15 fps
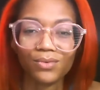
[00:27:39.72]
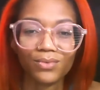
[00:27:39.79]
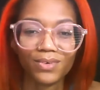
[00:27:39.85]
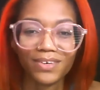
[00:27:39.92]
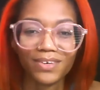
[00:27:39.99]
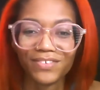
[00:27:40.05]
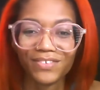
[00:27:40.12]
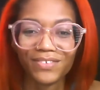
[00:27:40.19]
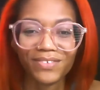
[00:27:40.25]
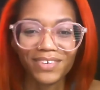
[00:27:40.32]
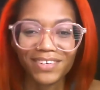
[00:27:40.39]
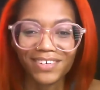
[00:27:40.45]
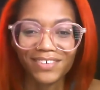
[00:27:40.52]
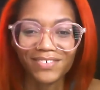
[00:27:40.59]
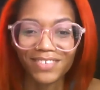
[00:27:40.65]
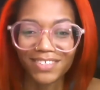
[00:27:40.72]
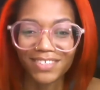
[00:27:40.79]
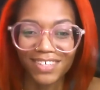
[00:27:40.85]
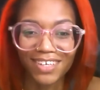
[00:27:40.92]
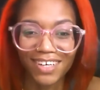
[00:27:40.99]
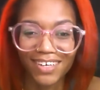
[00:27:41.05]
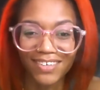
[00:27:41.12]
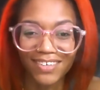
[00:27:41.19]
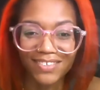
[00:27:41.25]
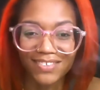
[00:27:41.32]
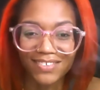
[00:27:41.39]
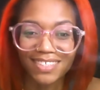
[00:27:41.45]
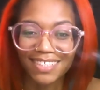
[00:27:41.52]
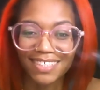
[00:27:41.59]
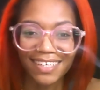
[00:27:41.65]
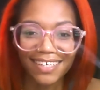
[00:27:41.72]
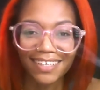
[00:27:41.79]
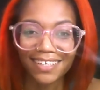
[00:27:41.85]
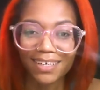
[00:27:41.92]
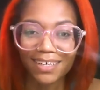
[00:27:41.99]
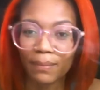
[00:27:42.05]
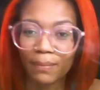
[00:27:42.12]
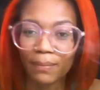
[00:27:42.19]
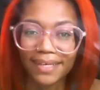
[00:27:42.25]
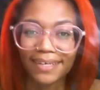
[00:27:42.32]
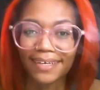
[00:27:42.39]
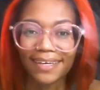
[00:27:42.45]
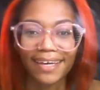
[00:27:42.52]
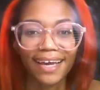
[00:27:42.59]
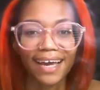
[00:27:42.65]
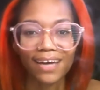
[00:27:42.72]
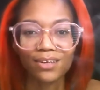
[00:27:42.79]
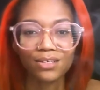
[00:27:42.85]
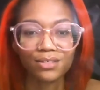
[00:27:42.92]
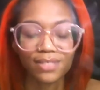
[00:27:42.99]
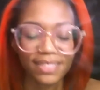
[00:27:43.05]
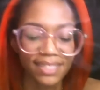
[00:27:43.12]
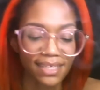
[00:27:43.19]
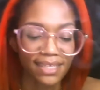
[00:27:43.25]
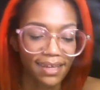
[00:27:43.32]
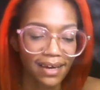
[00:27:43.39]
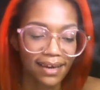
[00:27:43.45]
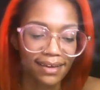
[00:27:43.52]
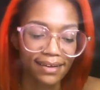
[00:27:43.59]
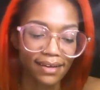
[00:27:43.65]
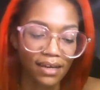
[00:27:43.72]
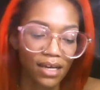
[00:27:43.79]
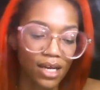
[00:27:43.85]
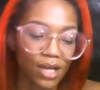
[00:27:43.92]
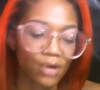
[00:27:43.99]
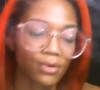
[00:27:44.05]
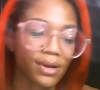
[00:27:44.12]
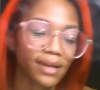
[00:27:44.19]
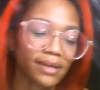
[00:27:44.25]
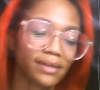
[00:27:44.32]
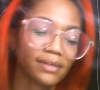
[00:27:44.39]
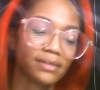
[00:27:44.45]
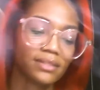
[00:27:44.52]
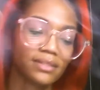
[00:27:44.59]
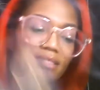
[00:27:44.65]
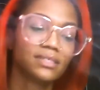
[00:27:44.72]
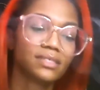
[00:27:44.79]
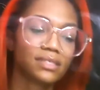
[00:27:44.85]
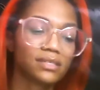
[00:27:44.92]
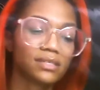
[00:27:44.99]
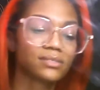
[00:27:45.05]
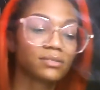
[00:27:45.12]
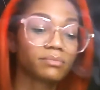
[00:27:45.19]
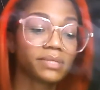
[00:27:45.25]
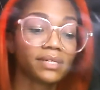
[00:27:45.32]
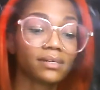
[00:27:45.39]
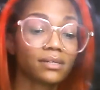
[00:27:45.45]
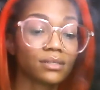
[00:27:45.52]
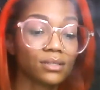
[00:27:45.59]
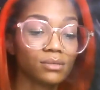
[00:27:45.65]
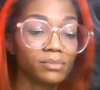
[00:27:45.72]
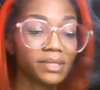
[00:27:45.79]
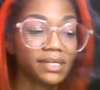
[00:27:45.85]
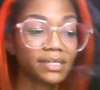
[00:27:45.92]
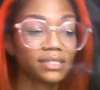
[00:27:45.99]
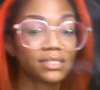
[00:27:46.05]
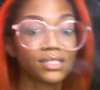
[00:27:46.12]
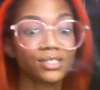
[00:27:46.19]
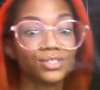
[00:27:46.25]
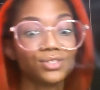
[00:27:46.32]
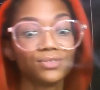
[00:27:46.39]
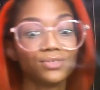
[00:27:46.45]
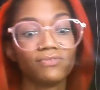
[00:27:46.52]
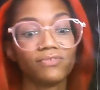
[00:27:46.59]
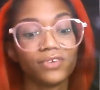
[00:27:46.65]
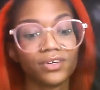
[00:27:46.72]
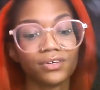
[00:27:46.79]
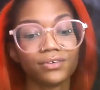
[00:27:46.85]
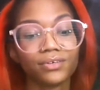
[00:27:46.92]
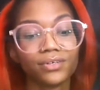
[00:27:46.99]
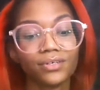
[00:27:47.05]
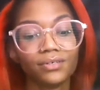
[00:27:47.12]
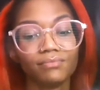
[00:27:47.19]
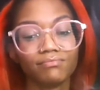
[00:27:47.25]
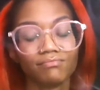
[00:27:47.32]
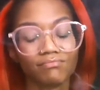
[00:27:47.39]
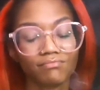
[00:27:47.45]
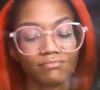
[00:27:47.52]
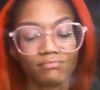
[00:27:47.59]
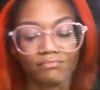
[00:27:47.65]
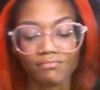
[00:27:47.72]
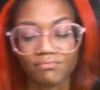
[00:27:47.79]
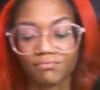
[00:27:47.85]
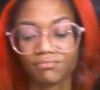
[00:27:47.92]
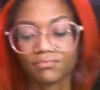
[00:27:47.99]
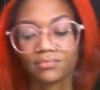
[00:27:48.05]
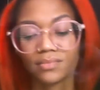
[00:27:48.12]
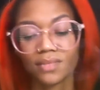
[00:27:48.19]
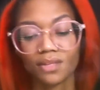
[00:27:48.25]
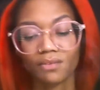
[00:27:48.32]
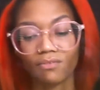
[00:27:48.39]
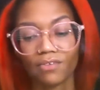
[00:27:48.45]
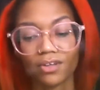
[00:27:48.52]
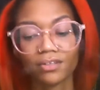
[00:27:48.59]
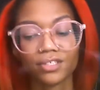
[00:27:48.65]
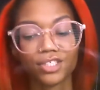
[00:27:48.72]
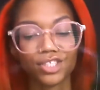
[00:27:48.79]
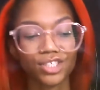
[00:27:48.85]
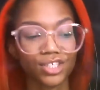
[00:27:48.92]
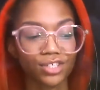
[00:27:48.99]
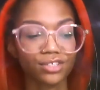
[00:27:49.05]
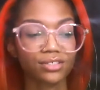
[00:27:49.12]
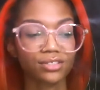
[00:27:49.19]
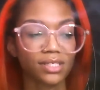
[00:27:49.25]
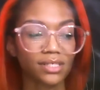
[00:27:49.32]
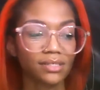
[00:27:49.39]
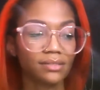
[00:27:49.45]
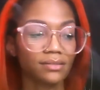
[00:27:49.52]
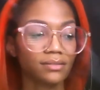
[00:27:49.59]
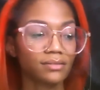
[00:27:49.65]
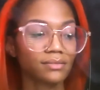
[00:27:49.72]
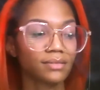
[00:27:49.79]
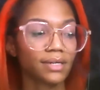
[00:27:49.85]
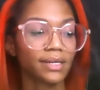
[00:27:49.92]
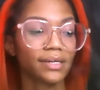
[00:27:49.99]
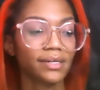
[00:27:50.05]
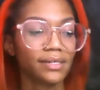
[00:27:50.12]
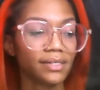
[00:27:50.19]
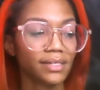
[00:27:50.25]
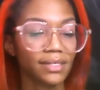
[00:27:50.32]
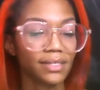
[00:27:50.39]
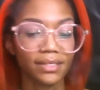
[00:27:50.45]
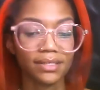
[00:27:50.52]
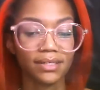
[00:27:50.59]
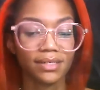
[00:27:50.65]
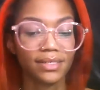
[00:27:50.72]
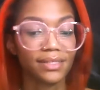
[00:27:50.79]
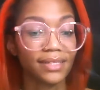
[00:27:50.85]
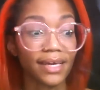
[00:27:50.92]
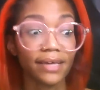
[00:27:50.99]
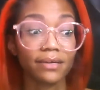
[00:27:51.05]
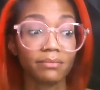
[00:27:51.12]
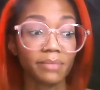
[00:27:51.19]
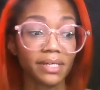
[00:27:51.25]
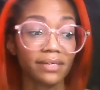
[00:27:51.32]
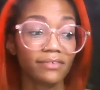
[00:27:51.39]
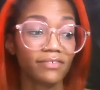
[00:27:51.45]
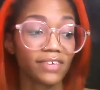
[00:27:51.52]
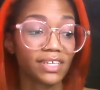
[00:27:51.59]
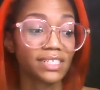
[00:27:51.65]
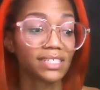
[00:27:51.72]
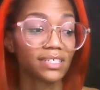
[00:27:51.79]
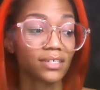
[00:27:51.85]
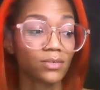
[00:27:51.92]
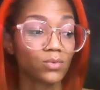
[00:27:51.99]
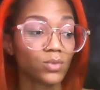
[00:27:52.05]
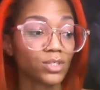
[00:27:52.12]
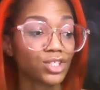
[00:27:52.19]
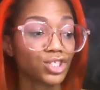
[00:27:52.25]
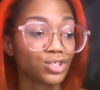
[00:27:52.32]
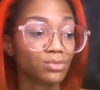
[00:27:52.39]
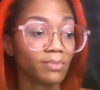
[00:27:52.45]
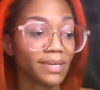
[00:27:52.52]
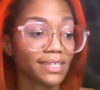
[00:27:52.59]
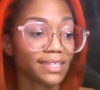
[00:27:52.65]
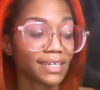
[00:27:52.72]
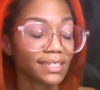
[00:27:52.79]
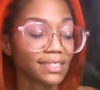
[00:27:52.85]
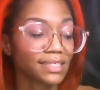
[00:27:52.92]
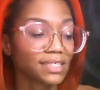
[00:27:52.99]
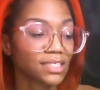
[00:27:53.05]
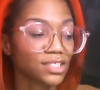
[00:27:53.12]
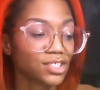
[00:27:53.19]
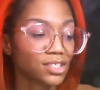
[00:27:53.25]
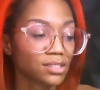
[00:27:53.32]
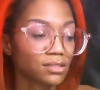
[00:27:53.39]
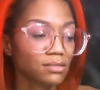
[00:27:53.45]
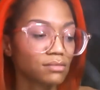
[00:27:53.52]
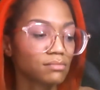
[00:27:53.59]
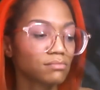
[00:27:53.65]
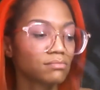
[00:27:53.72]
want? What do you want your goals to end up being? How do you see that? Right? These things are being illuminated to you very, very surely right? And and they are manifesting once you make that decision